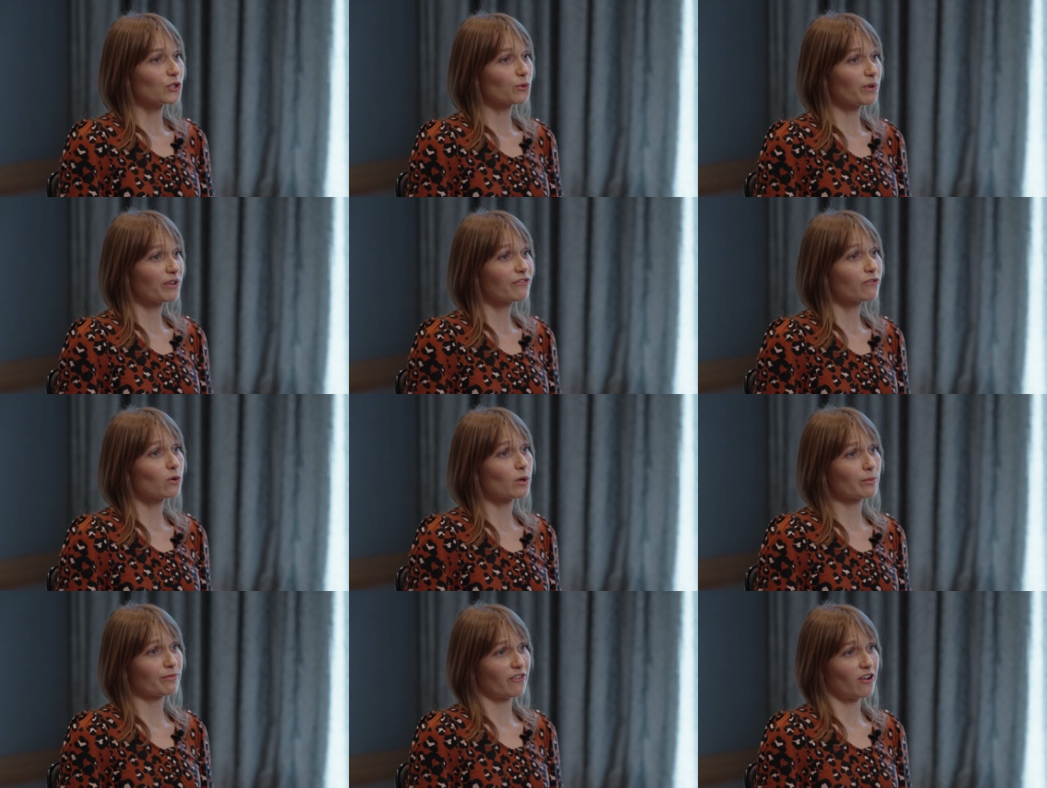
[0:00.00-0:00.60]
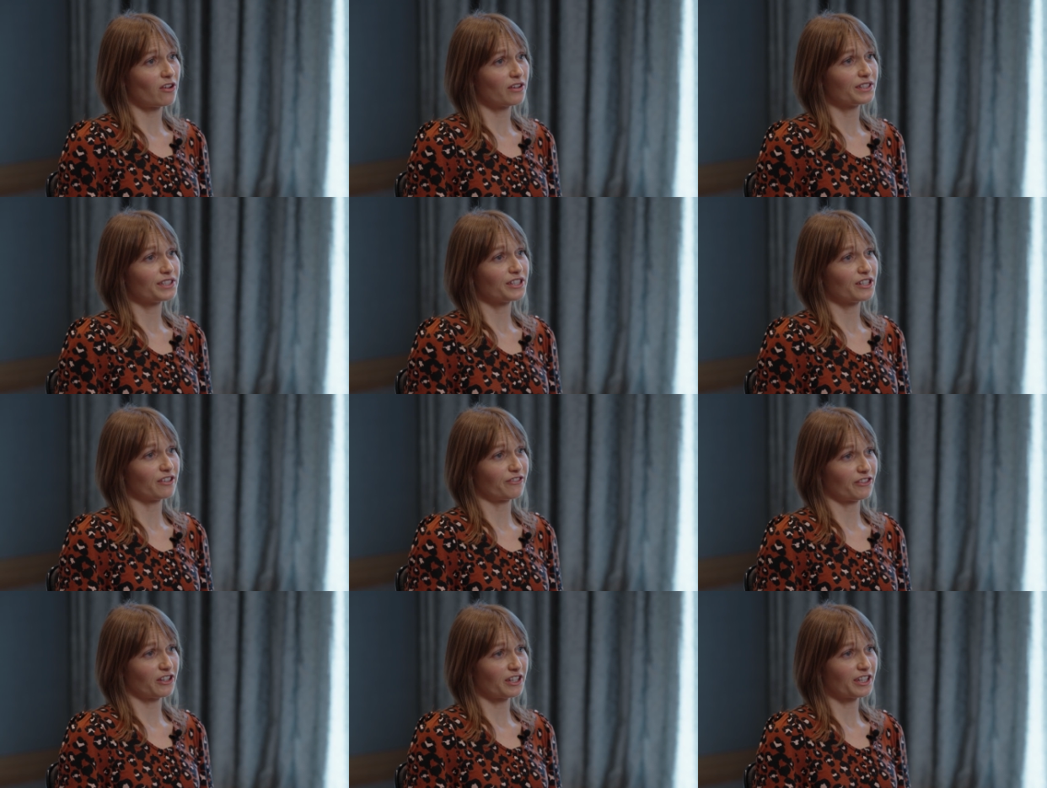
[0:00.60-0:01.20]
So we formed
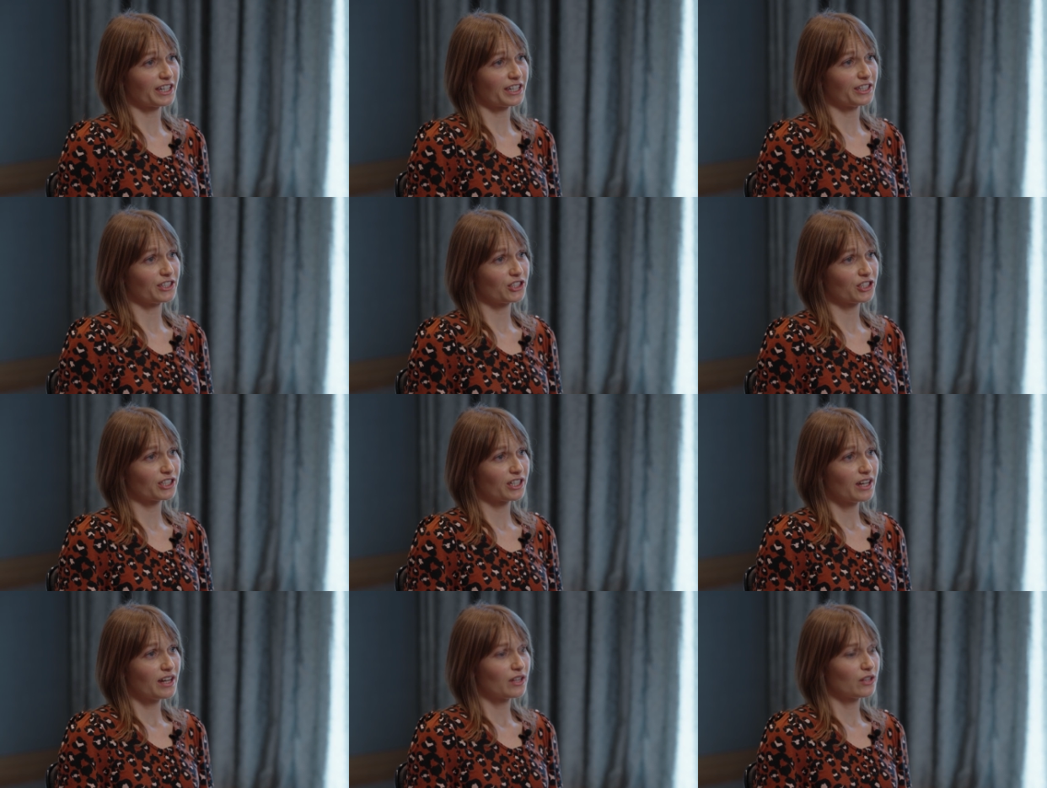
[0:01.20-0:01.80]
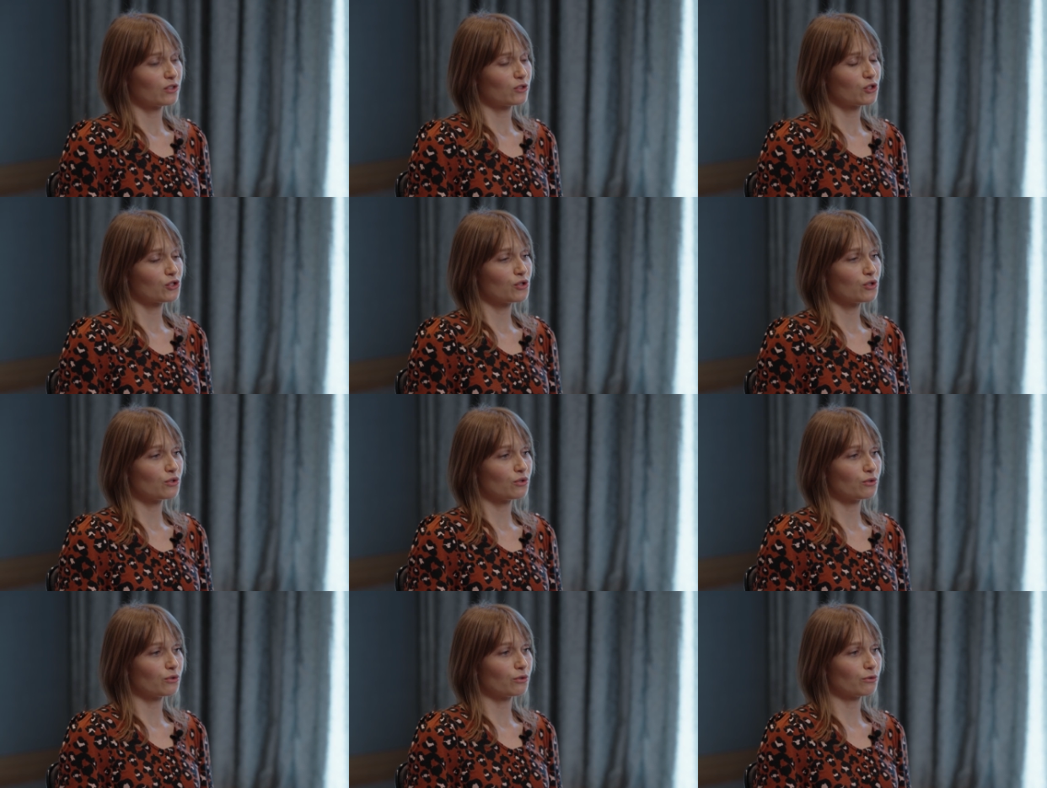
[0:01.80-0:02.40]
Volunteer Village
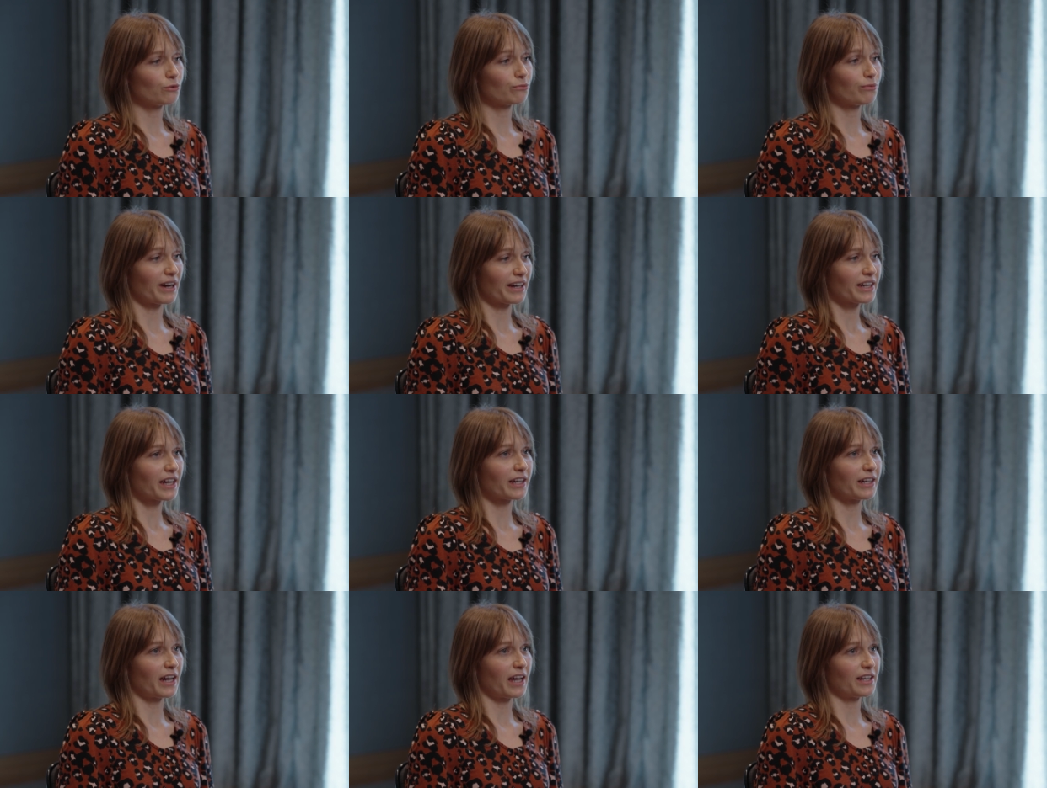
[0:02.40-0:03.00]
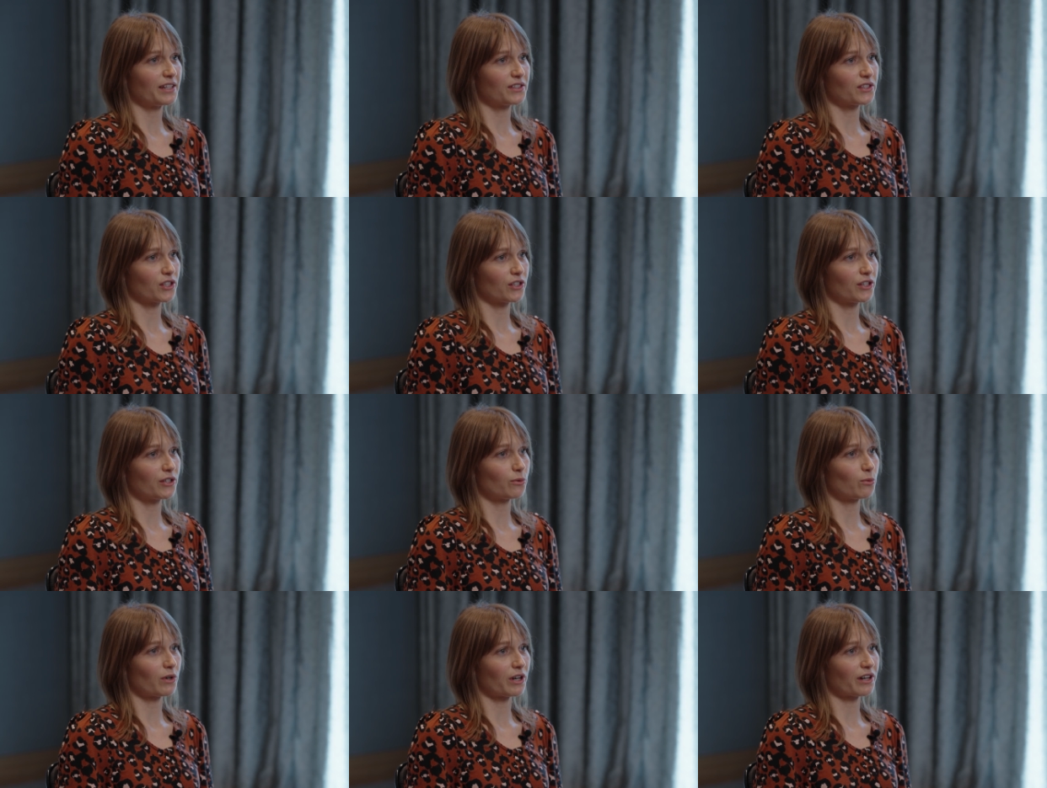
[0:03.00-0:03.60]
to recognize the
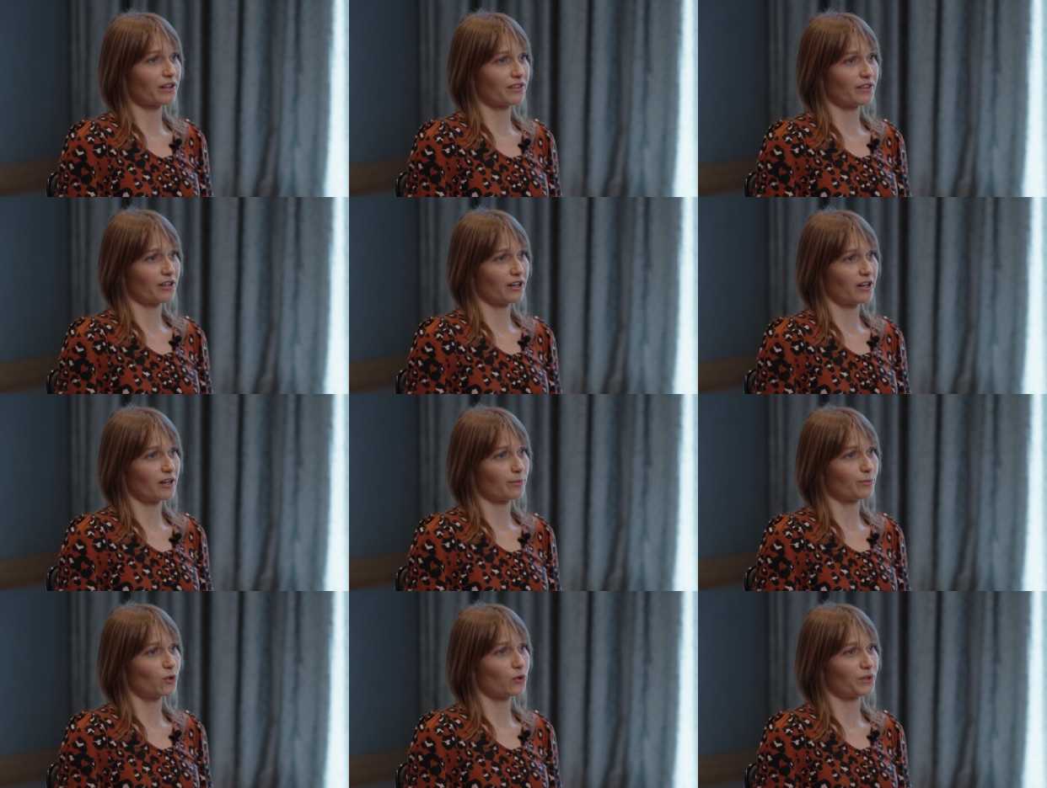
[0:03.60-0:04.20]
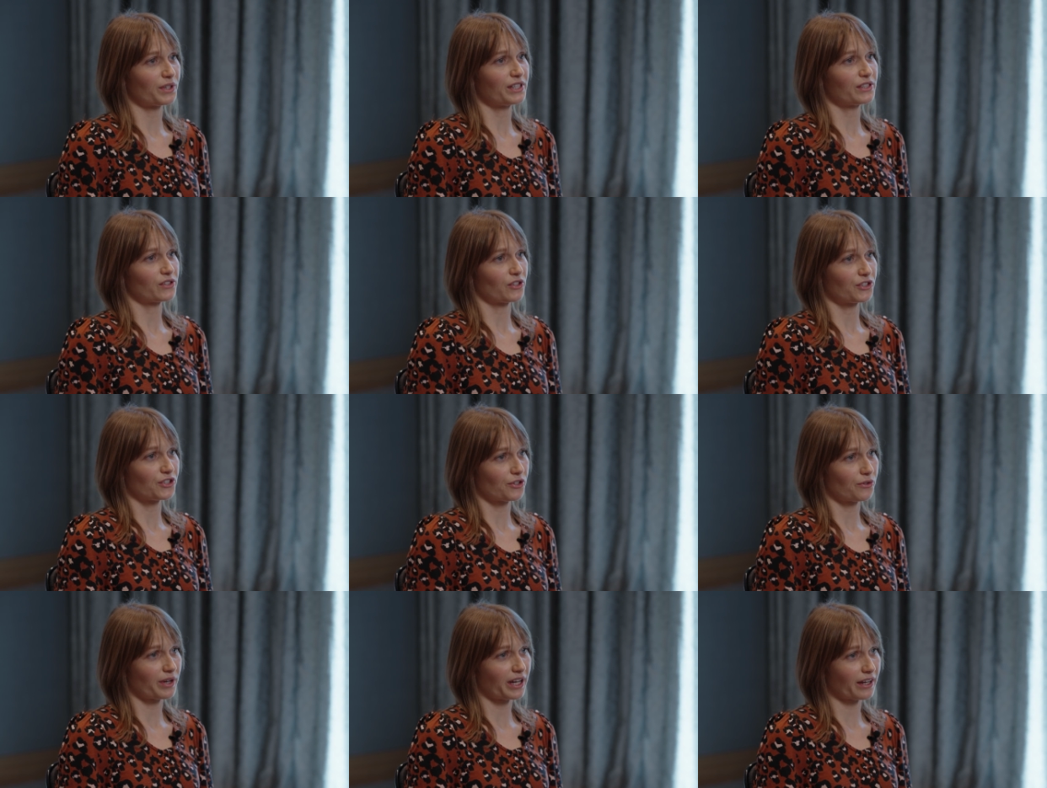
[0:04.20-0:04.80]
good work that our employees are
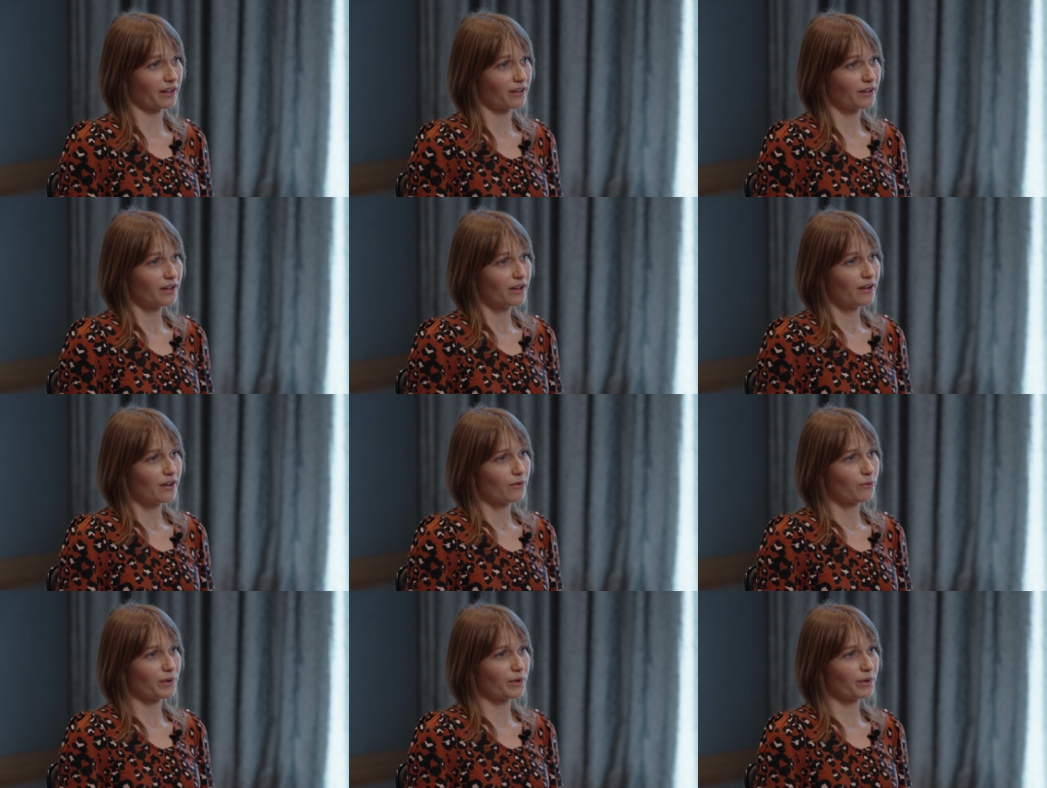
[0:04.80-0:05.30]
doing.